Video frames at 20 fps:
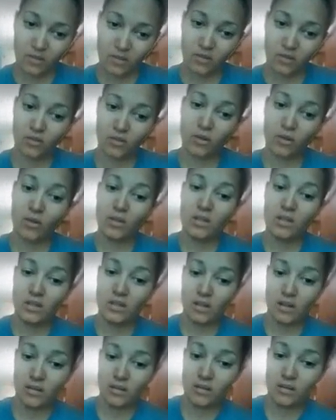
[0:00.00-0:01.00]
Sertoli
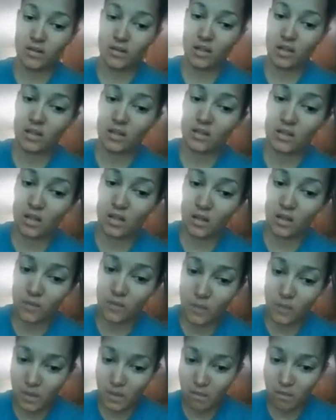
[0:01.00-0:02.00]
cells extend
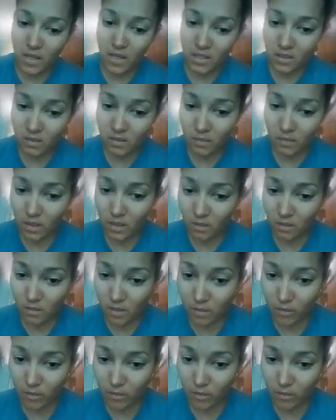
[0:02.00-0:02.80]
from the basement